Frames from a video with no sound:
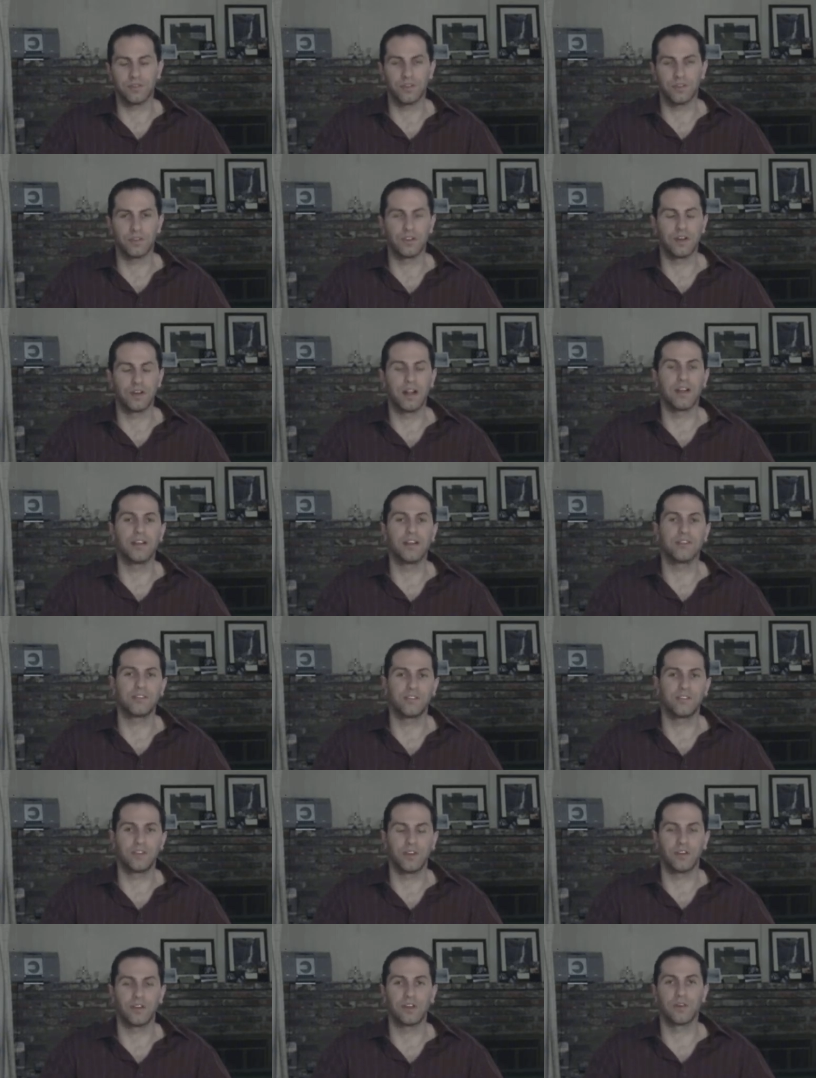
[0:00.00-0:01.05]
well, they're not
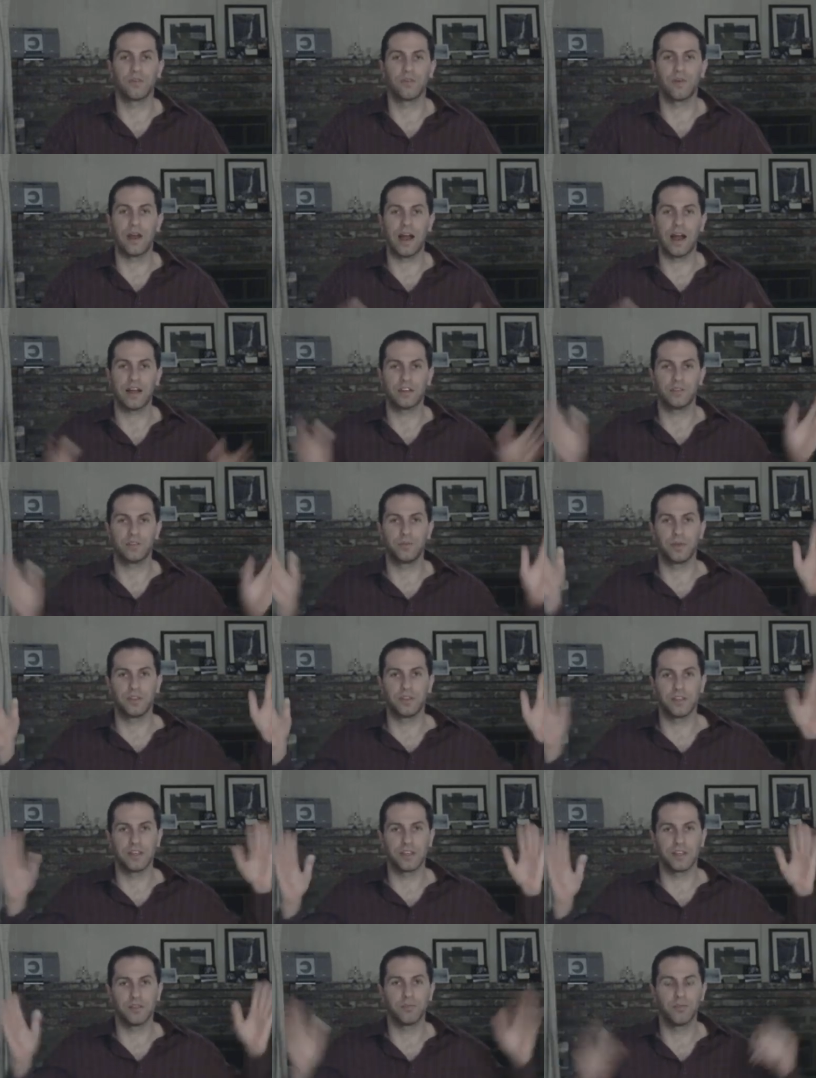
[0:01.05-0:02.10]
necessarily racks, but
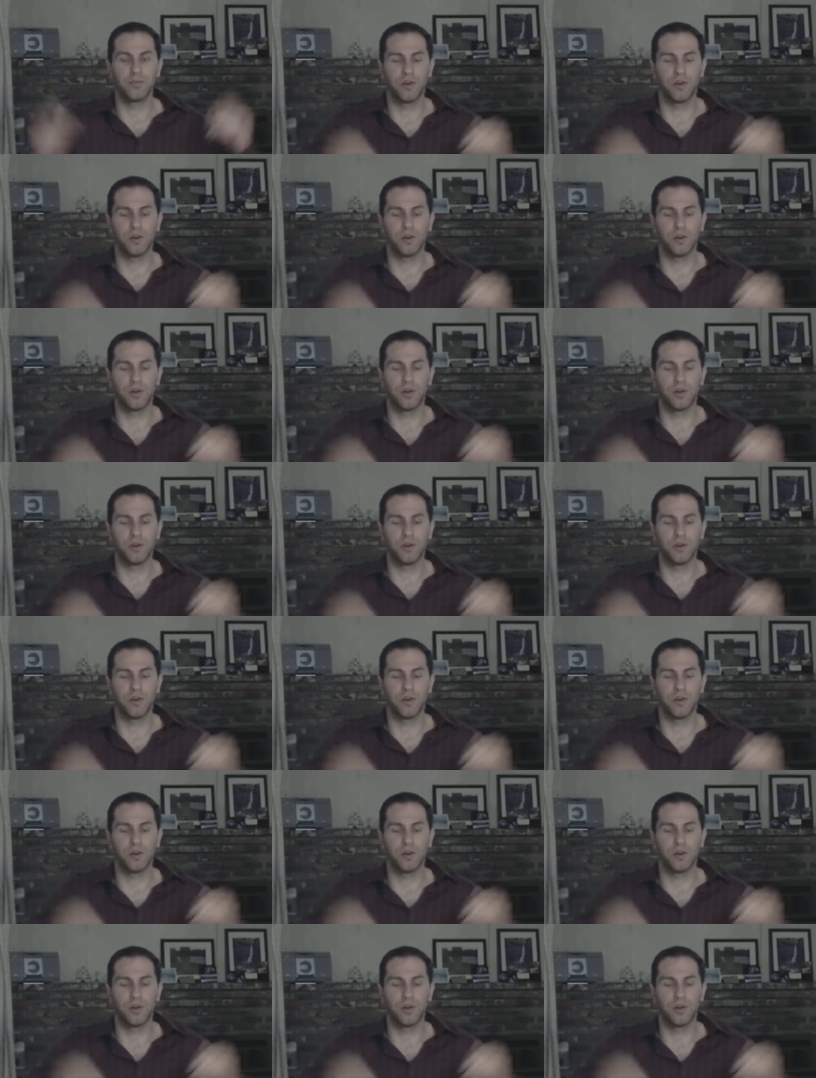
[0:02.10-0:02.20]
the